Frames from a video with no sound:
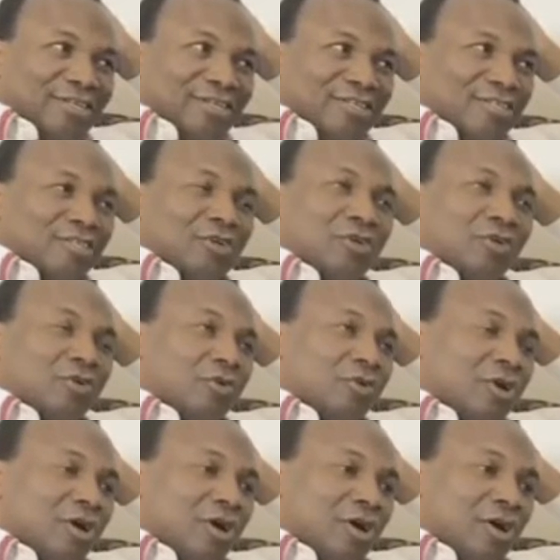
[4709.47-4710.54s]

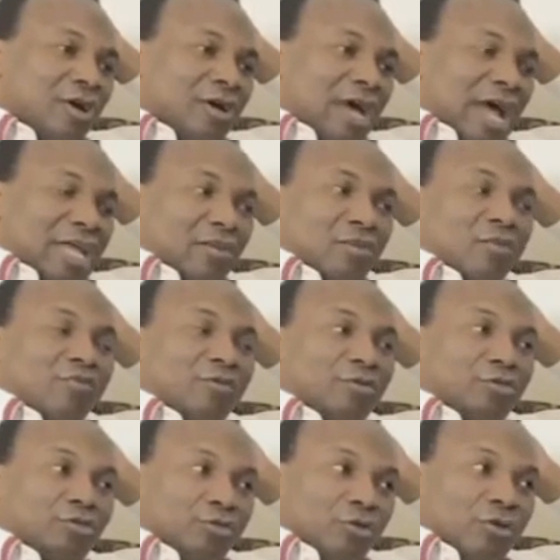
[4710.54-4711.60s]
So I know for
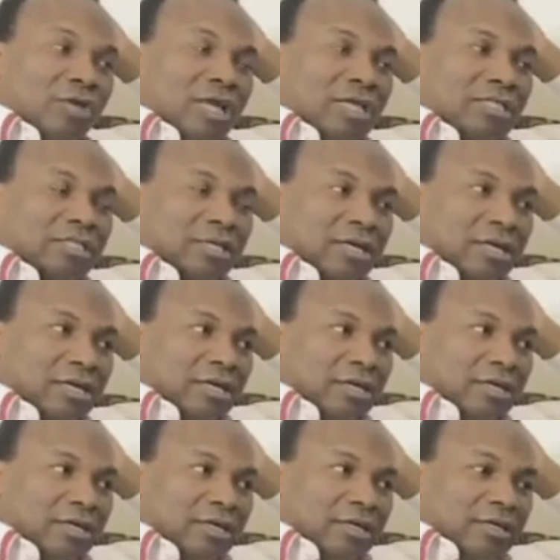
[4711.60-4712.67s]
sure that
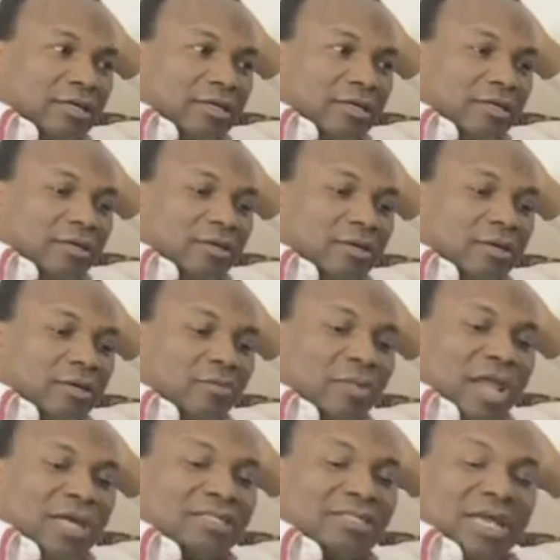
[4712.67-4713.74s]

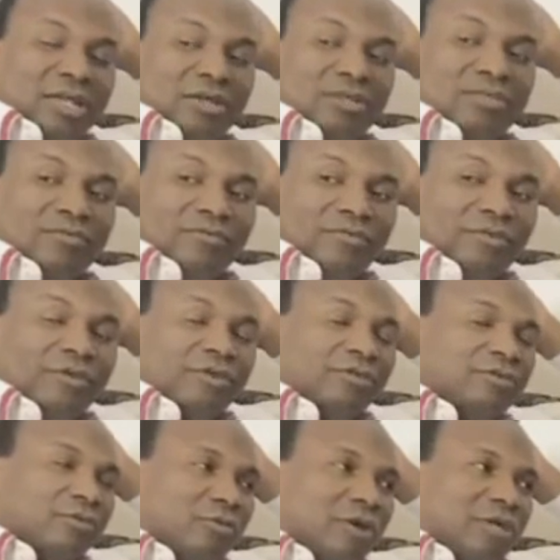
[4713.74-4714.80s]
blacks are not inferior
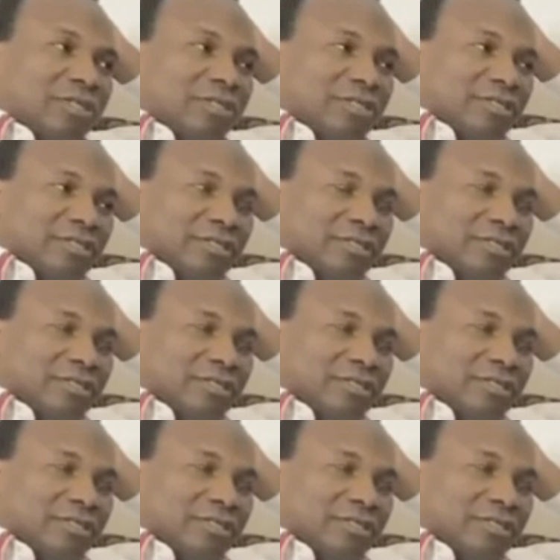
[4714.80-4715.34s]
to whites,